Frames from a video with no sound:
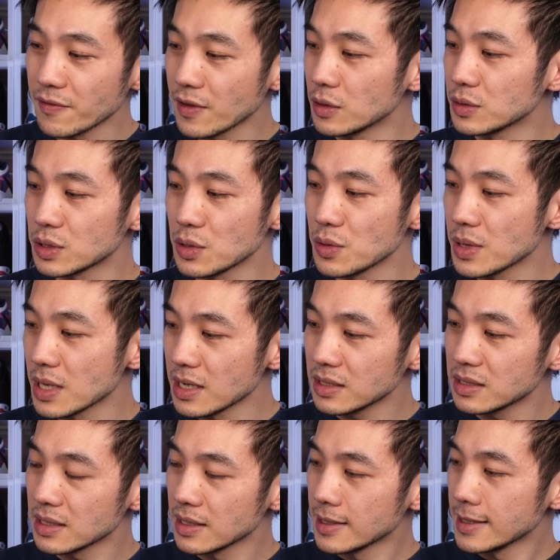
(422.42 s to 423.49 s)
of those two
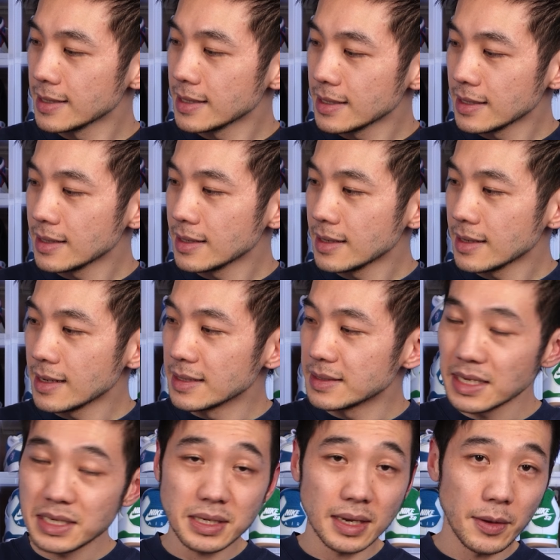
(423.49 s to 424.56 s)
things, it's
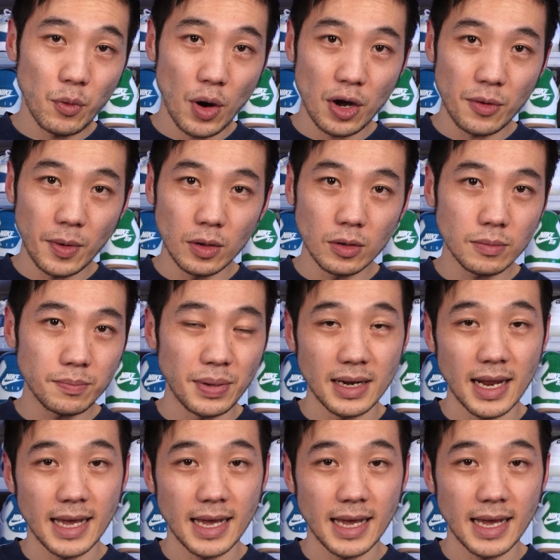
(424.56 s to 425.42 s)
decently wearable, but